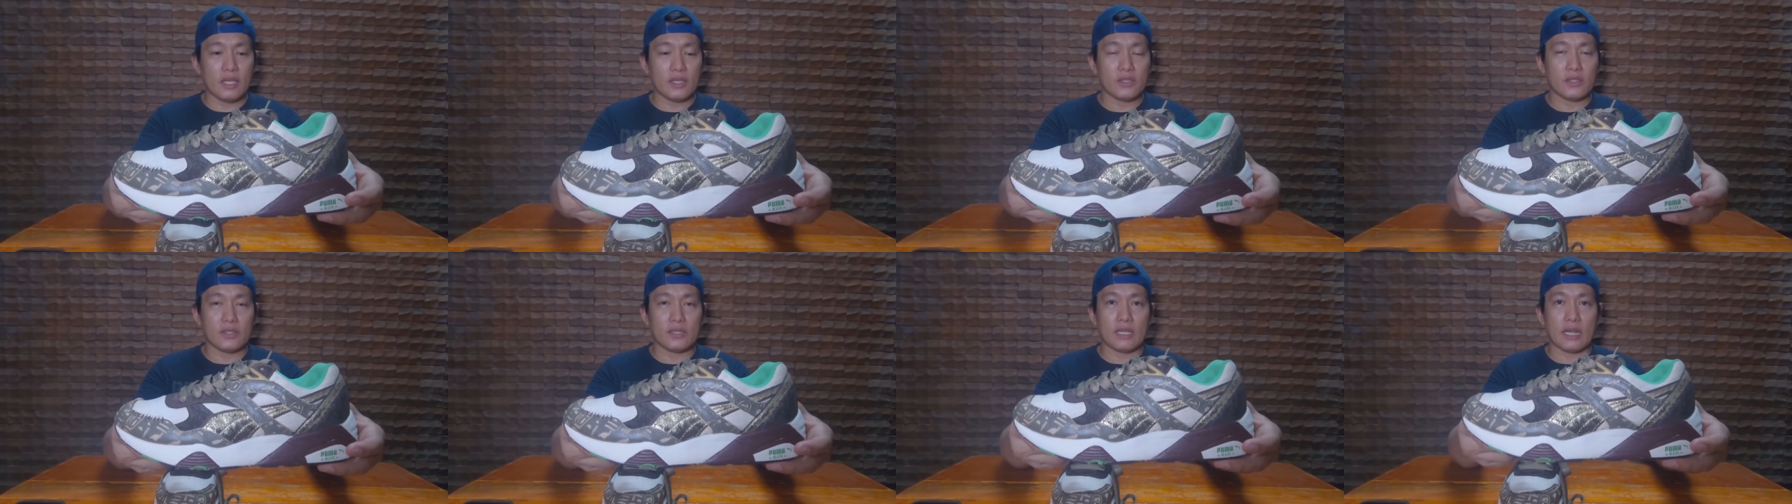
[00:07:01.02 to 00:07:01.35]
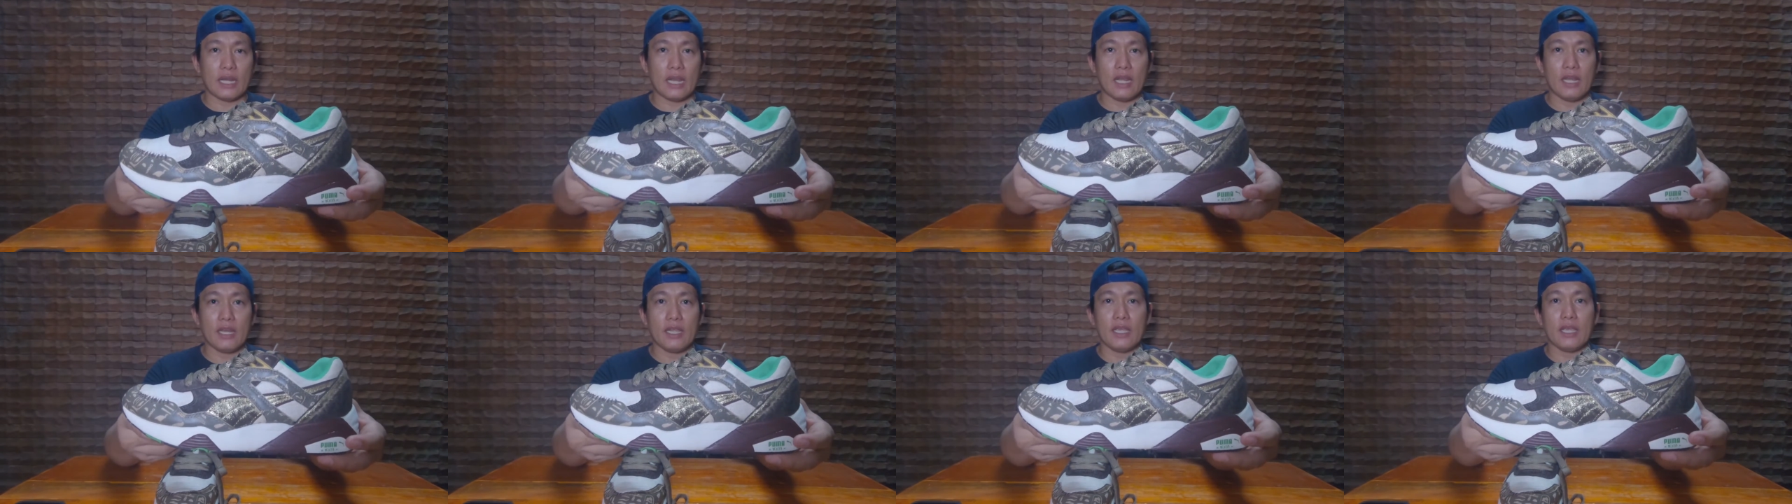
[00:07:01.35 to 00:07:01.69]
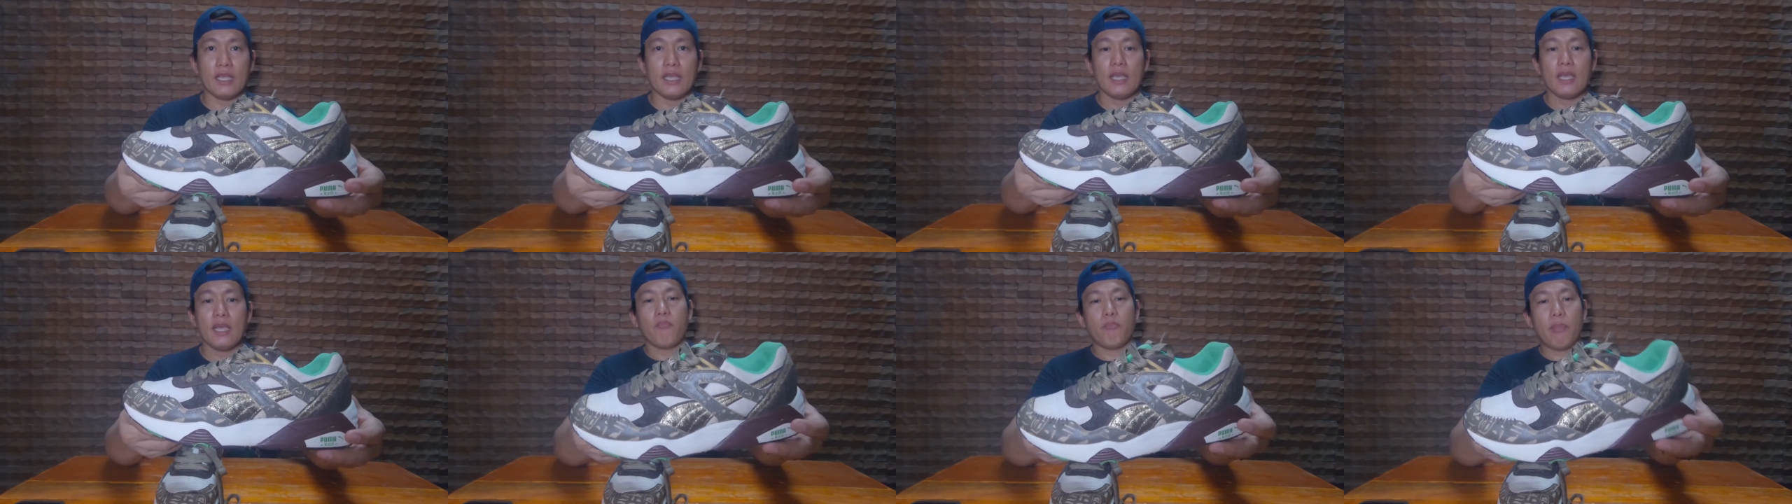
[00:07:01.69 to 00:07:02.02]
is
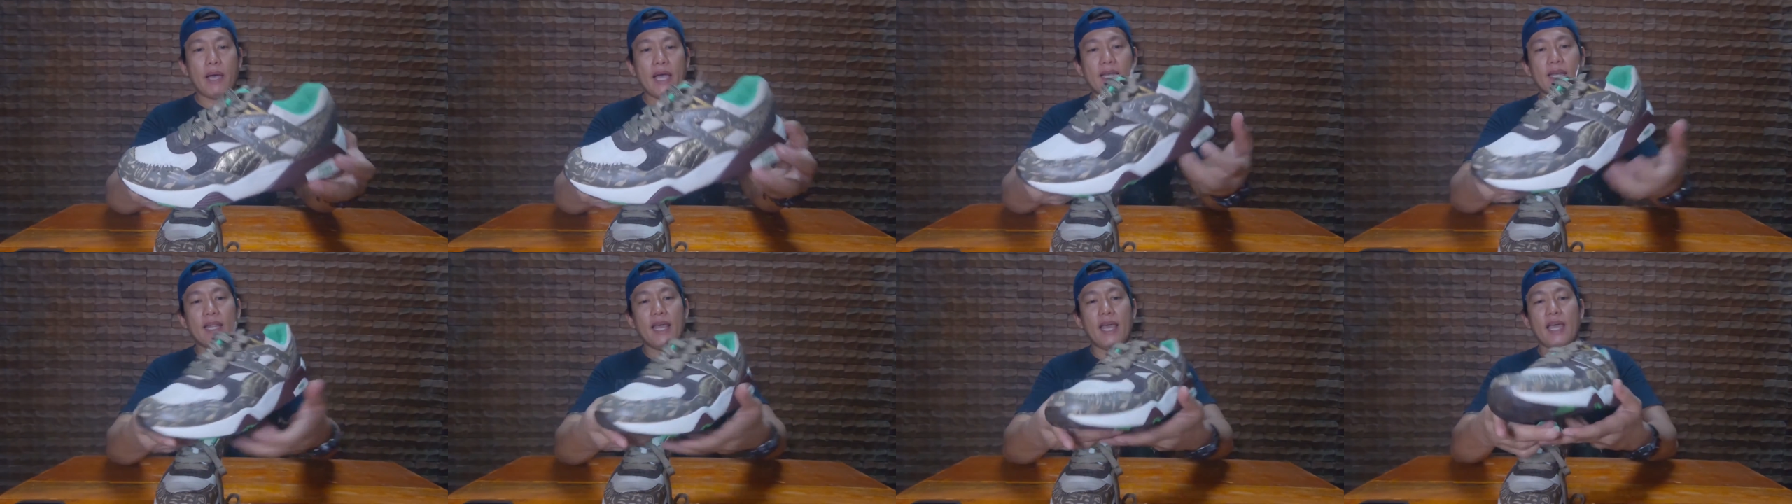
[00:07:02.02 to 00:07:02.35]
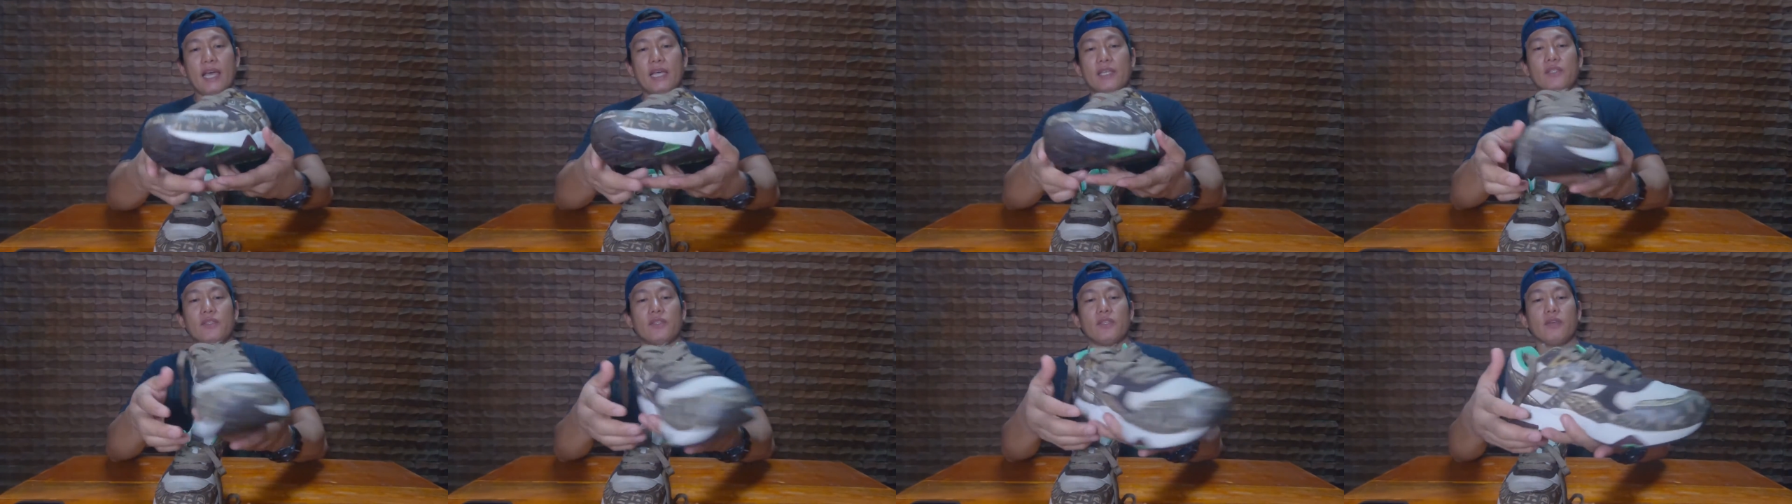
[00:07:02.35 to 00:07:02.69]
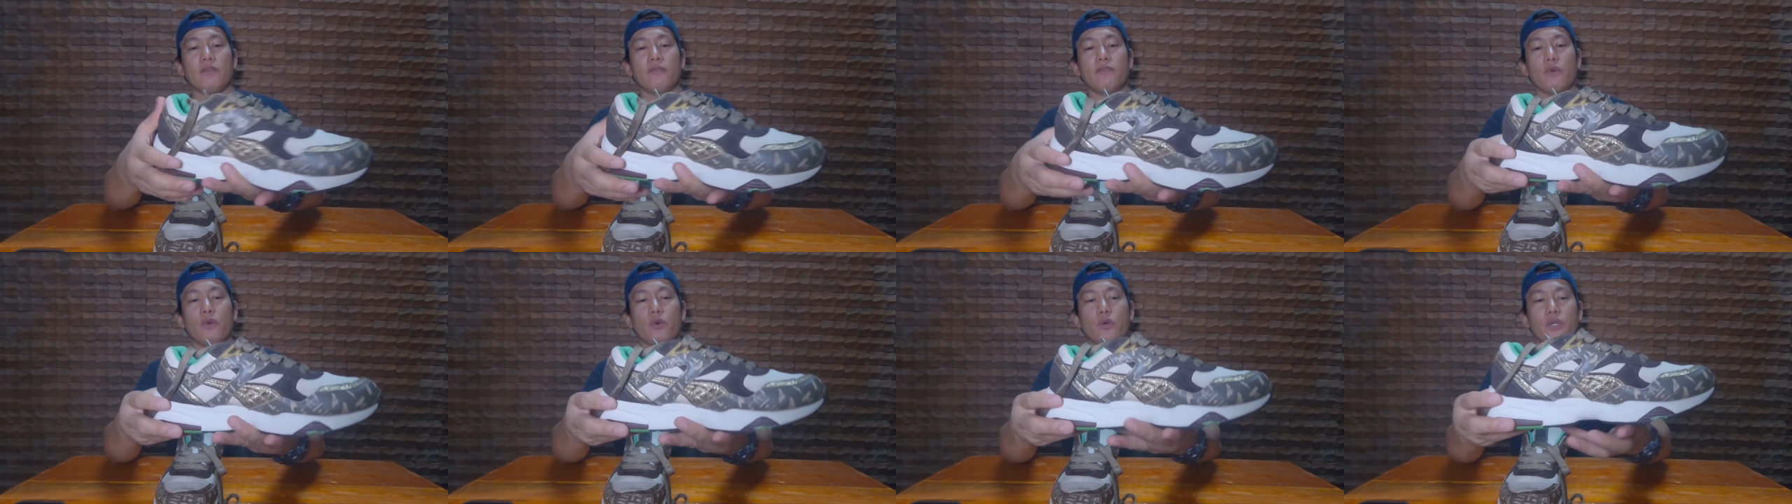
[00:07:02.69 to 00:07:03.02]
really badass,
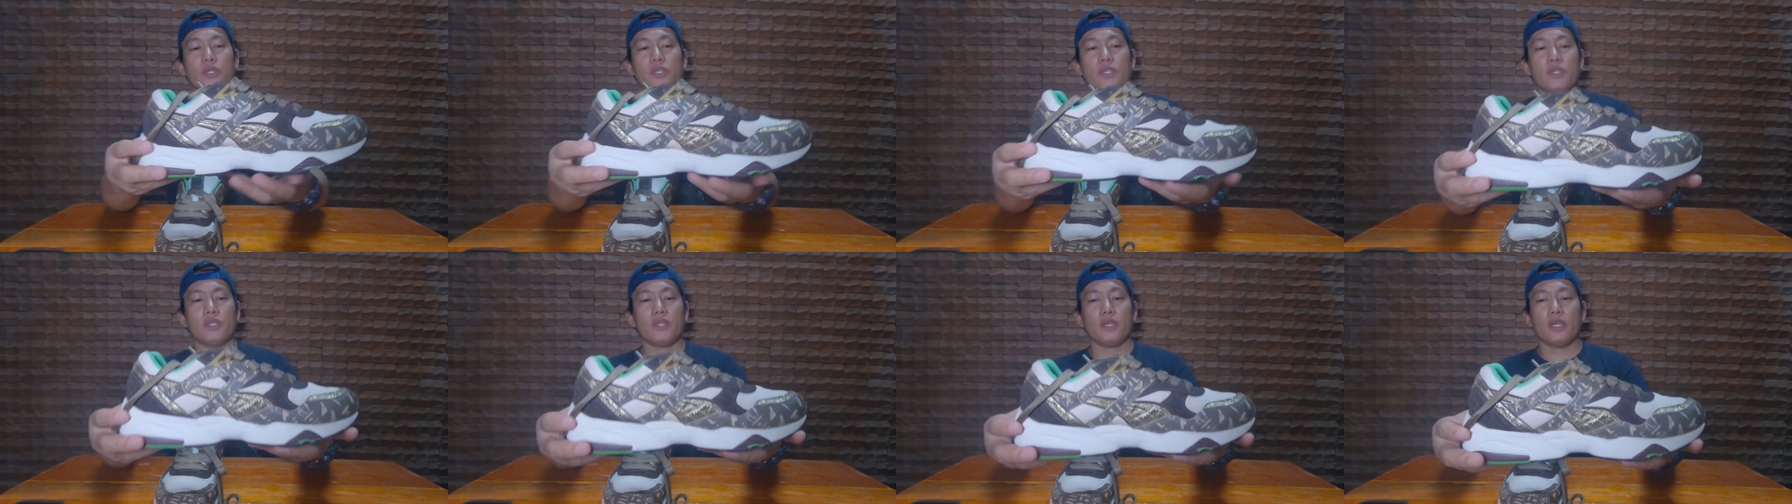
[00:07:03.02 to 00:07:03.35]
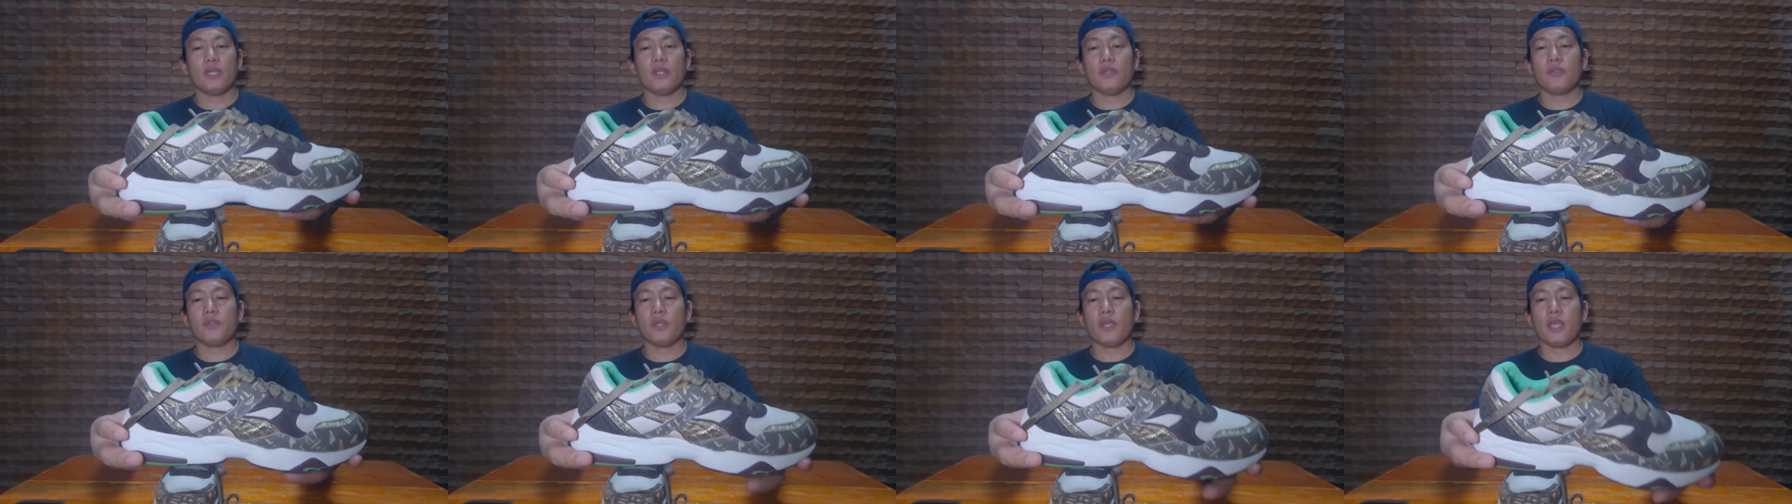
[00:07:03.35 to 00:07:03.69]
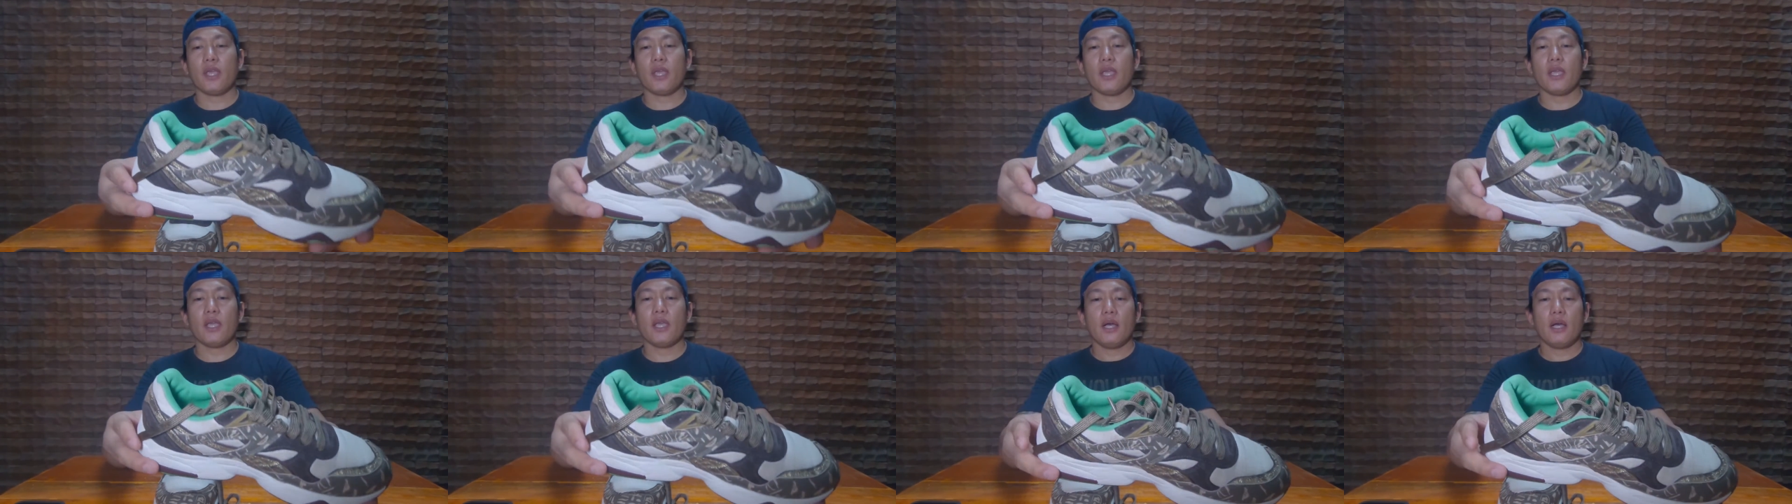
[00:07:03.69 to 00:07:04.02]
of course, as you can
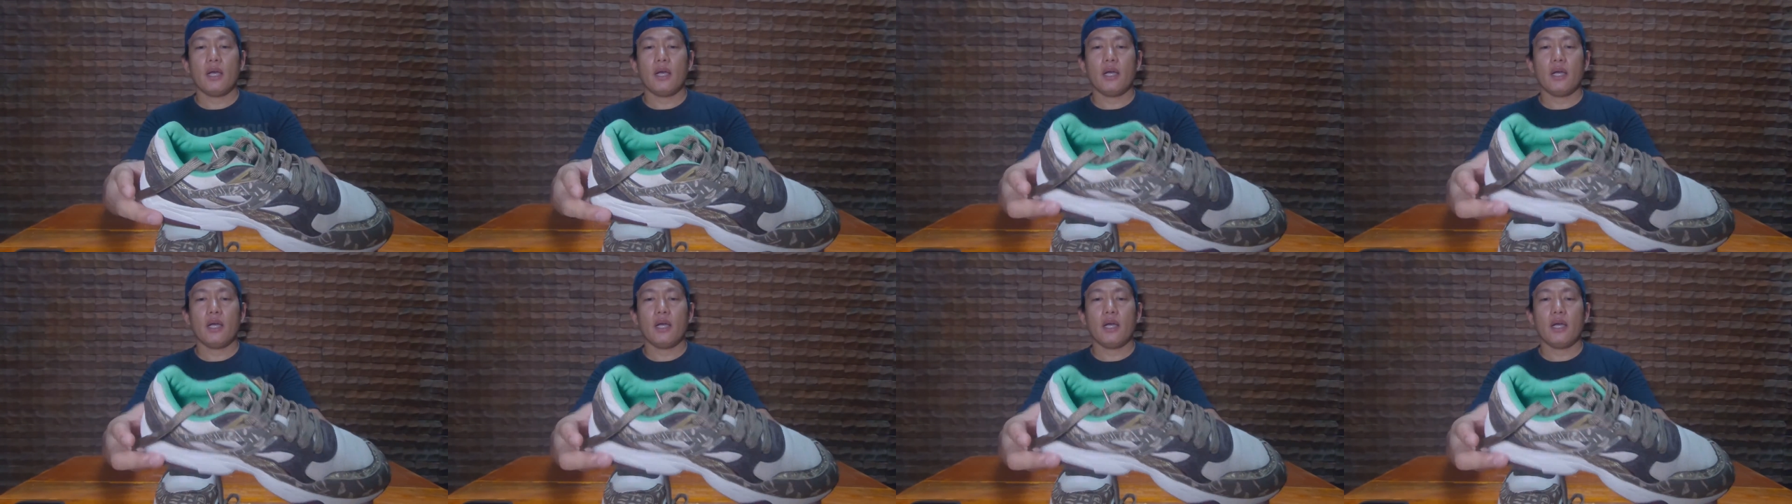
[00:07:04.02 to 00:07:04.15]
see.